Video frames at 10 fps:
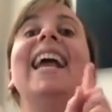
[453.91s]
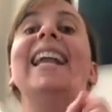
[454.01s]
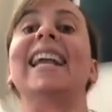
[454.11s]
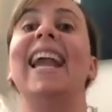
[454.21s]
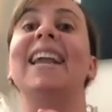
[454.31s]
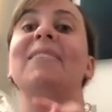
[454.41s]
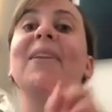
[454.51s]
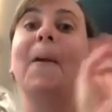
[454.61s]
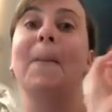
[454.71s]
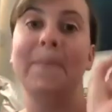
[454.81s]
And
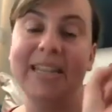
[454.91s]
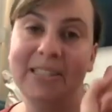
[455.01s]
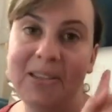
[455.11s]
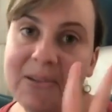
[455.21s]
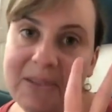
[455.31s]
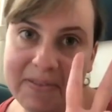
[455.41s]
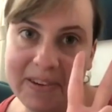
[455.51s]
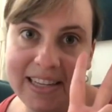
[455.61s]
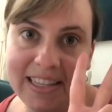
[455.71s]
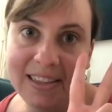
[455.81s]
again, pick 2
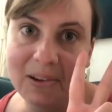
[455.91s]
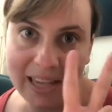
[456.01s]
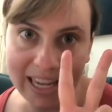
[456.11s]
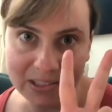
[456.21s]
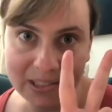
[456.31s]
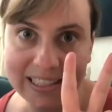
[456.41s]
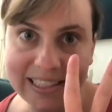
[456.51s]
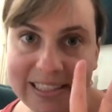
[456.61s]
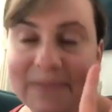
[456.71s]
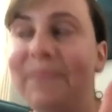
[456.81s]
different
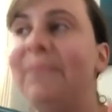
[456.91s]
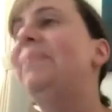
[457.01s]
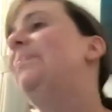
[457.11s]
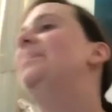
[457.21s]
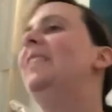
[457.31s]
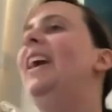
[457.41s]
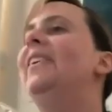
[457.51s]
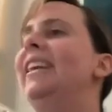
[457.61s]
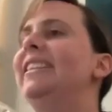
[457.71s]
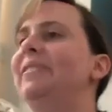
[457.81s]
locations.
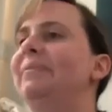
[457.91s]
All right.